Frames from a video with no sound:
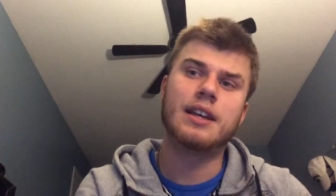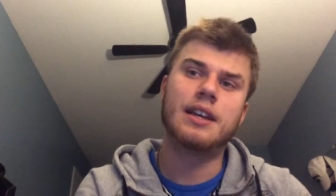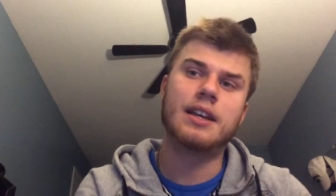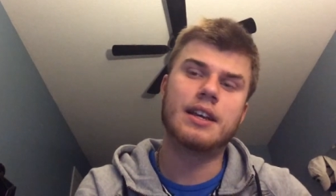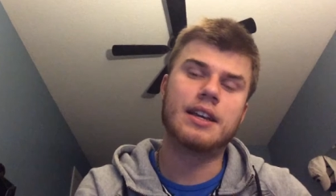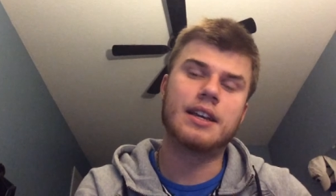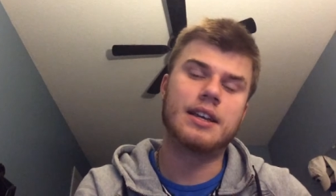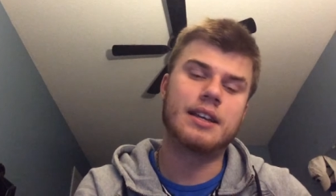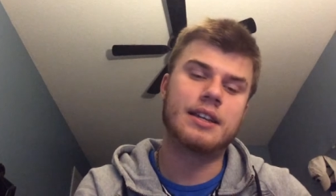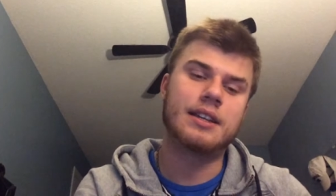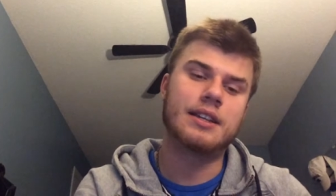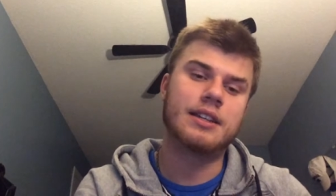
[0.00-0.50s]

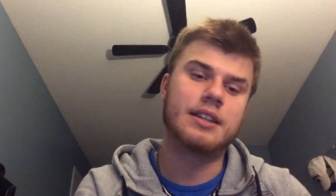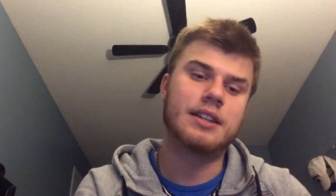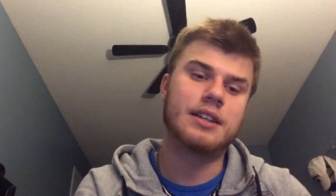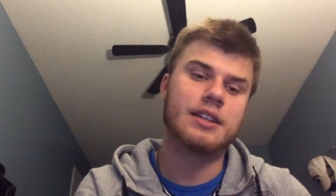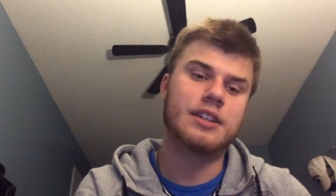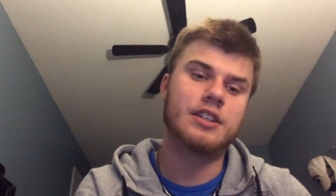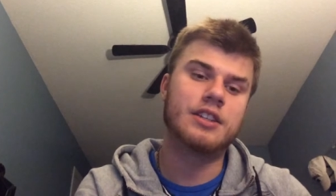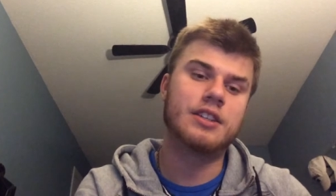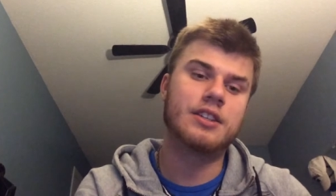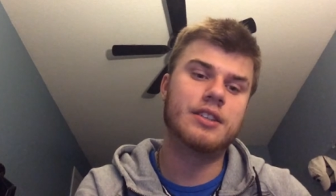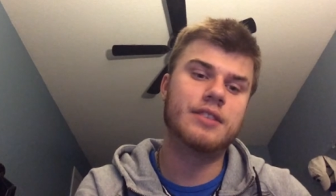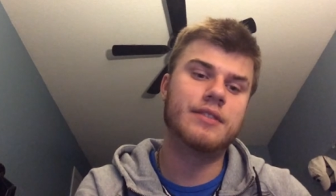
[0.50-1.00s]
and
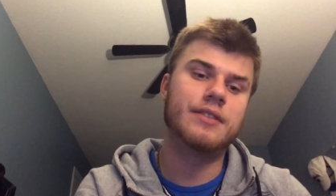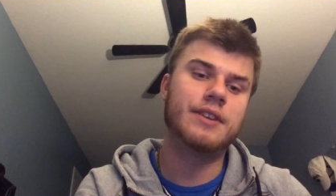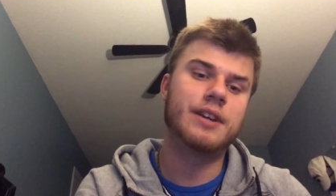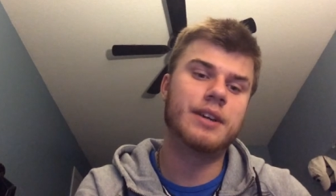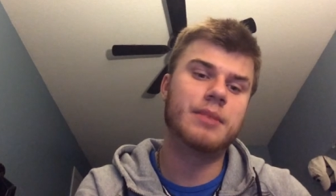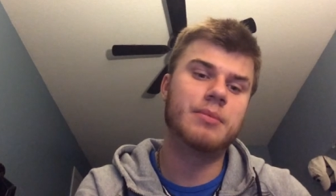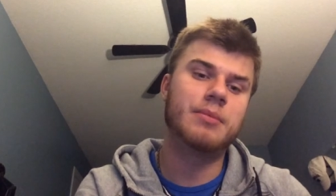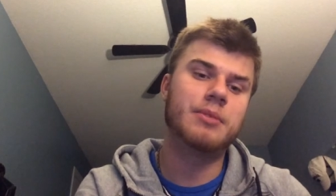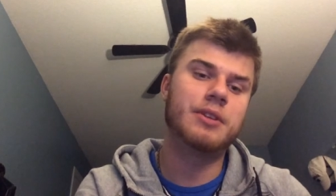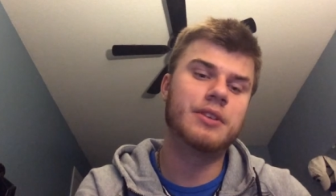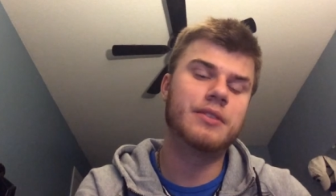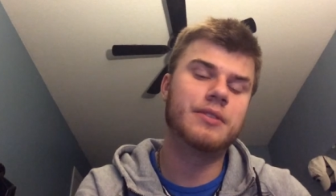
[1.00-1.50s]
uh, she's a
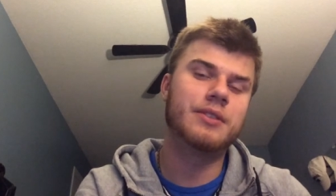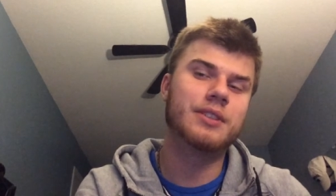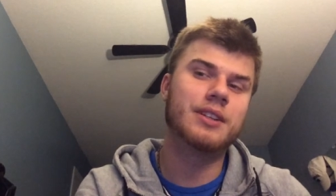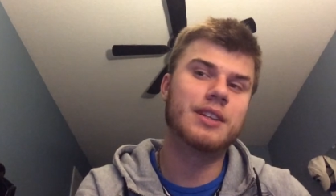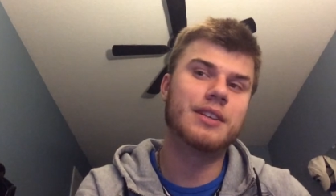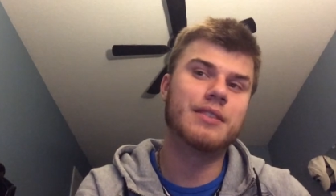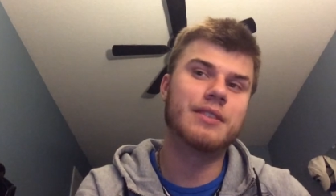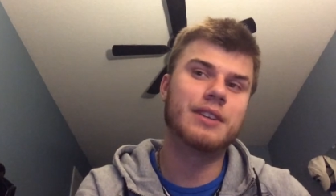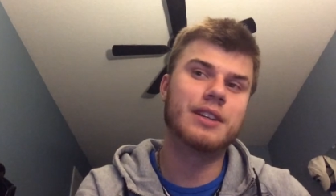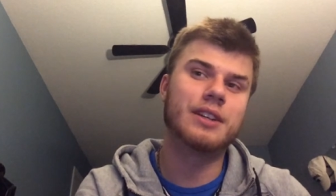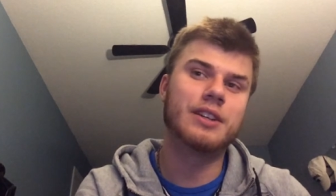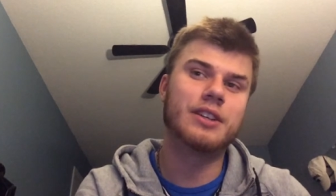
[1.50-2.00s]
very beautiful,
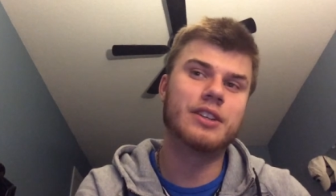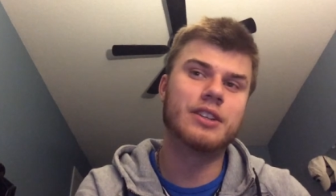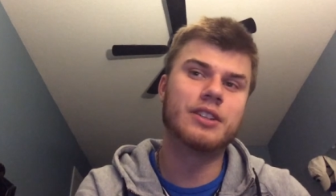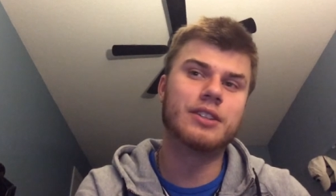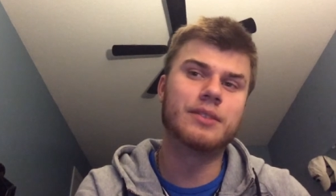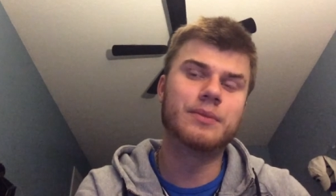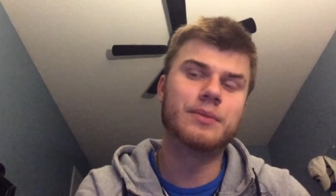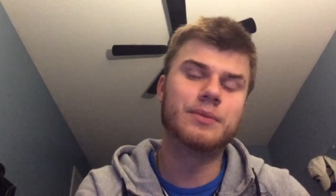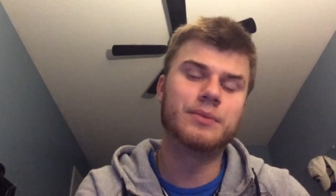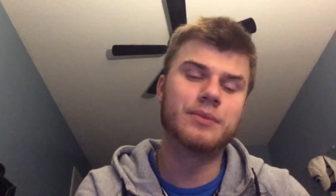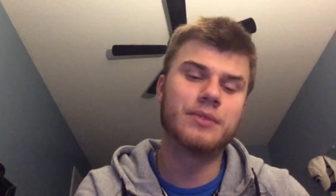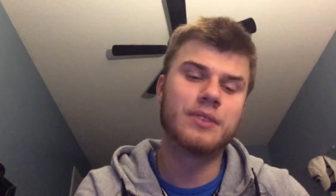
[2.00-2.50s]
loving
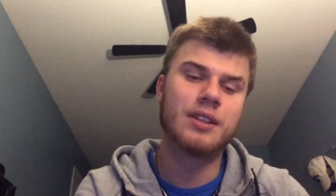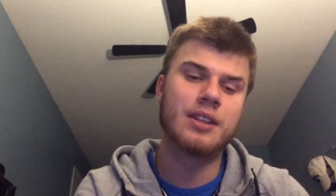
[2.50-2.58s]
girl.